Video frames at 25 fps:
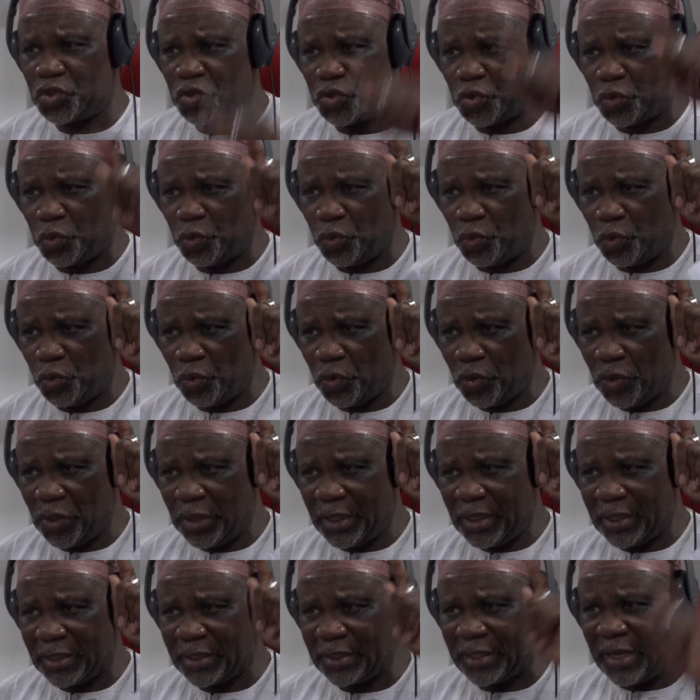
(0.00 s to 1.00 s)
to
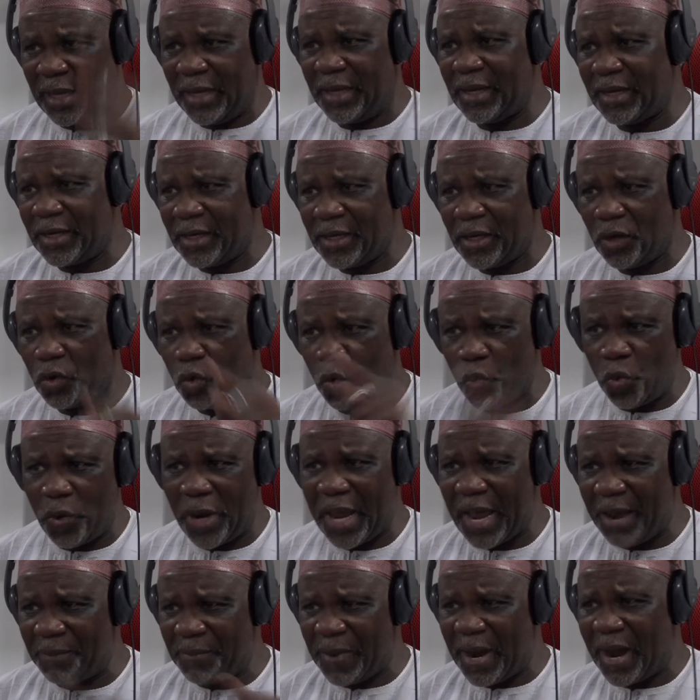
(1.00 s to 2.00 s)
kill
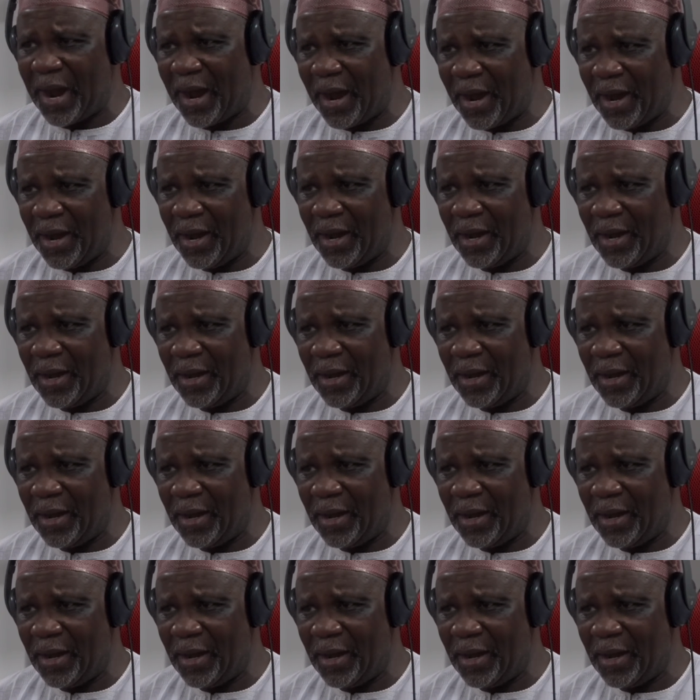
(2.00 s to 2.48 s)
whoever